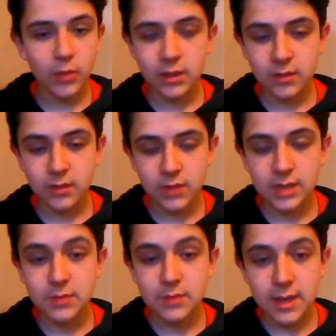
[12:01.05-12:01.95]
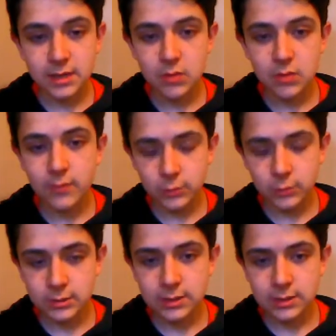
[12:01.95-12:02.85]
like from the expanded universe,
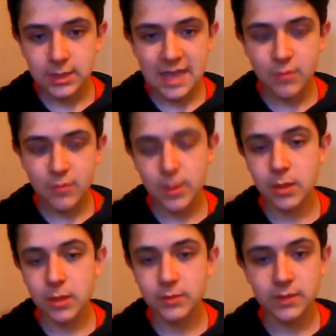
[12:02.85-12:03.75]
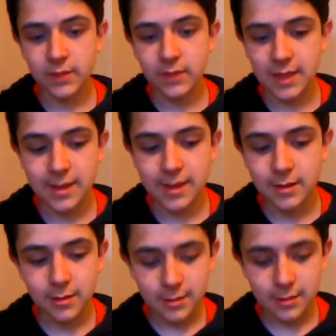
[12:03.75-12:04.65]
everybody loves stuff like that.
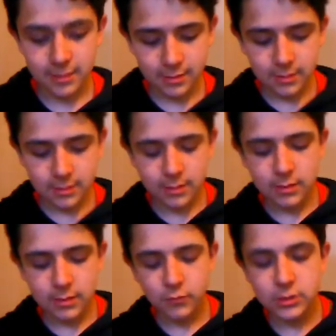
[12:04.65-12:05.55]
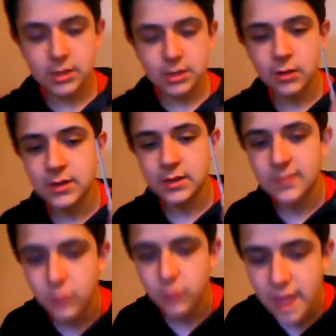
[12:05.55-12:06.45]
For instance, a good example
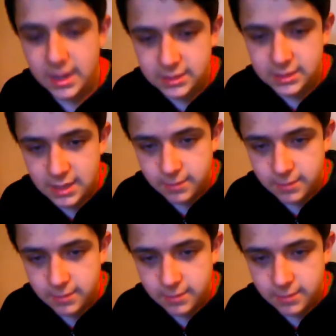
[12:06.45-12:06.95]
of that is the